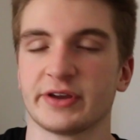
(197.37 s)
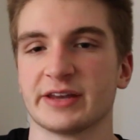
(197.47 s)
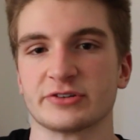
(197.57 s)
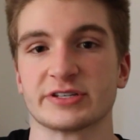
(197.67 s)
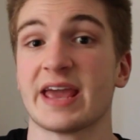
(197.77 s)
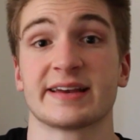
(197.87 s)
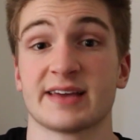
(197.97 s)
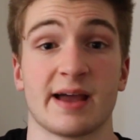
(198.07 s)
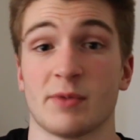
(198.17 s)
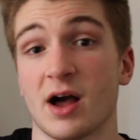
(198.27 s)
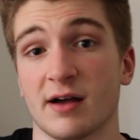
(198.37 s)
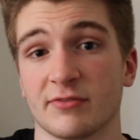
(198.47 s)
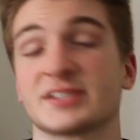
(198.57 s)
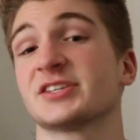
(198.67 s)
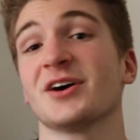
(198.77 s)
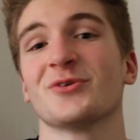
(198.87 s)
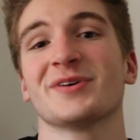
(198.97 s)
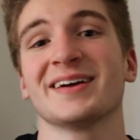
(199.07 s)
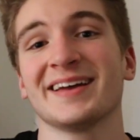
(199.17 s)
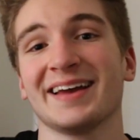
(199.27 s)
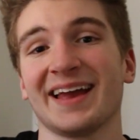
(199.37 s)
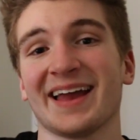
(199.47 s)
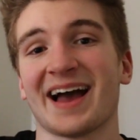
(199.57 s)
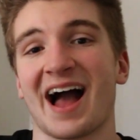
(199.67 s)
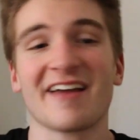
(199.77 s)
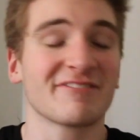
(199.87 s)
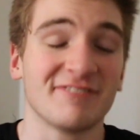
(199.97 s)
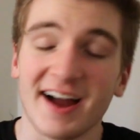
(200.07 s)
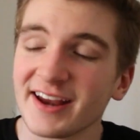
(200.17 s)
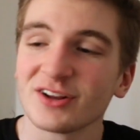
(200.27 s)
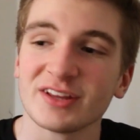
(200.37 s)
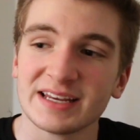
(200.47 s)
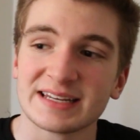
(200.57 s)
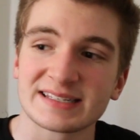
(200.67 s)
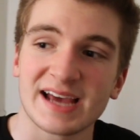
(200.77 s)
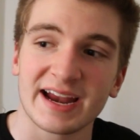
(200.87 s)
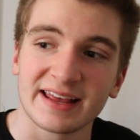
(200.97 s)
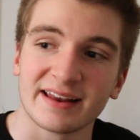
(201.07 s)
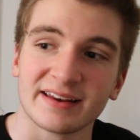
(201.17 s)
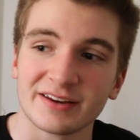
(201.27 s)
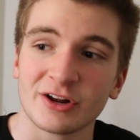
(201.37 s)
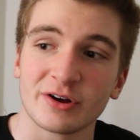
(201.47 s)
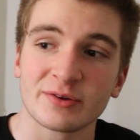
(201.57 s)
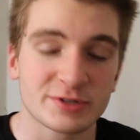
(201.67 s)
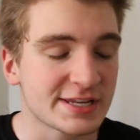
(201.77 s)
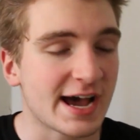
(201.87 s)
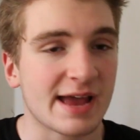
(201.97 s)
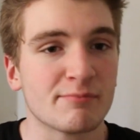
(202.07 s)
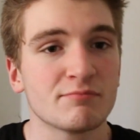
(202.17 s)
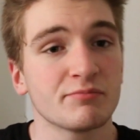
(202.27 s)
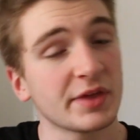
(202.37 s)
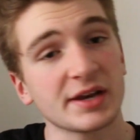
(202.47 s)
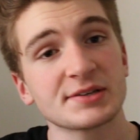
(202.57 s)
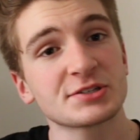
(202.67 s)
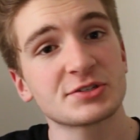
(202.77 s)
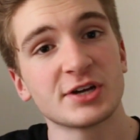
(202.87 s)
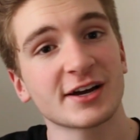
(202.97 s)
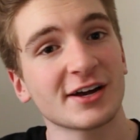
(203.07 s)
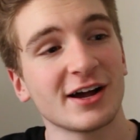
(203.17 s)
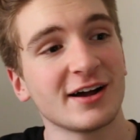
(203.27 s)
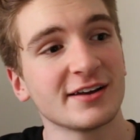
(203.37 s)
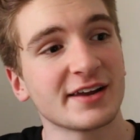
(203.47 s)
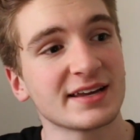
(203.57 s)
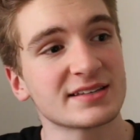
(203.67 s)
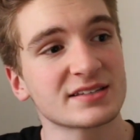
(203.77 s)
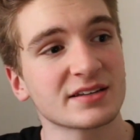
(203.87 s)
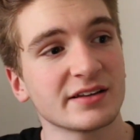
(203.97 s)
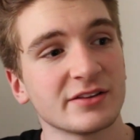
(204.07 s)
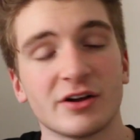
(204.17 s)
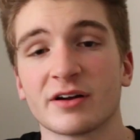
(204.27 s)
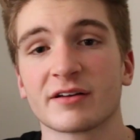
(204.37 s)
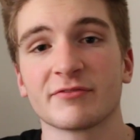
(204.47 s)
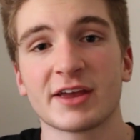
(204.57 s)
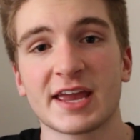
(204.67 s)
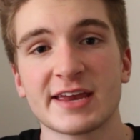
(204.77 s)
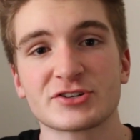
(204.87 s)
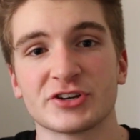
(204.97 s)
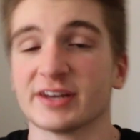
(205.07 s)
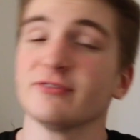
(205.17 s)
You can't just take time off. So I finally decided, you know, it was time that I just took a nice long vacation.